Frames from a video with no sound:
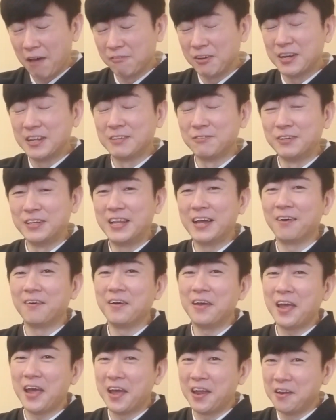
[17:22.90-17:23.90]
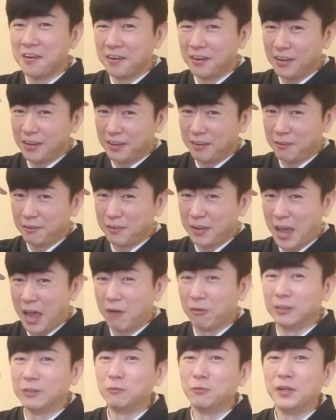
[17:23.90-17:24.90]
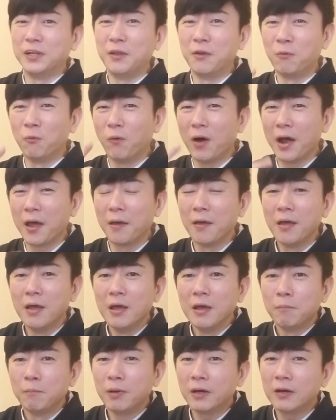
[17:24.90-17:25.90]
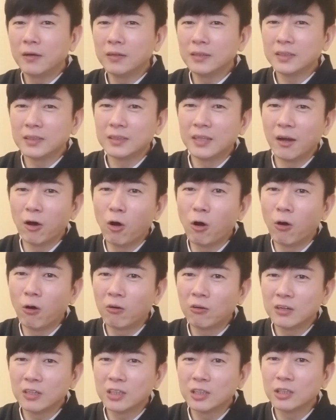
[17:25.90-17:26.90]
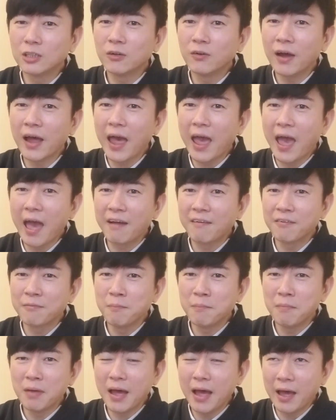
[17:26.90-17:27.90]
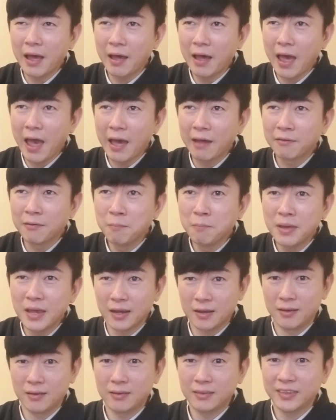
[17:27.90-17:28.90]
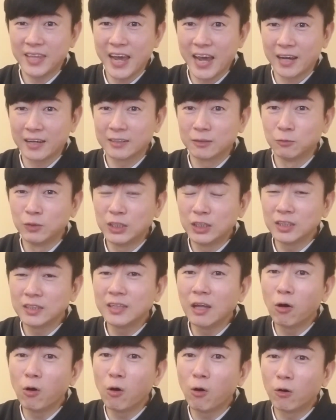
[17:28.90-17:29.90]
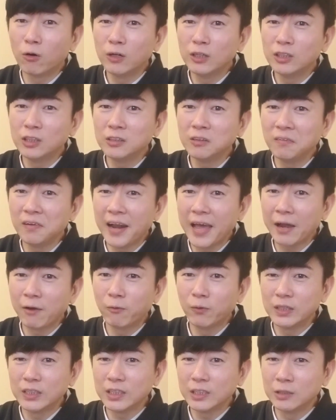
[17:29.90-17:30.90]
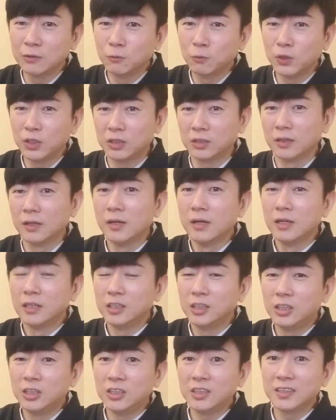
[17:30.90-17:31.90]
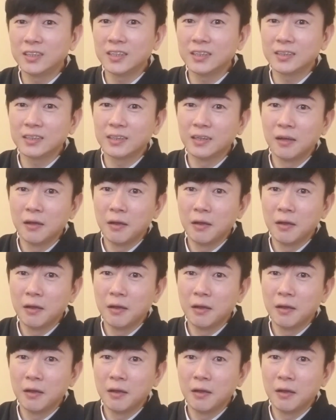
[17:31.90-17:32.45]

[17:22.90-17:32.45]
is without and hell is within. Why? Because the original Aramaic text, which is the original language in which Jesus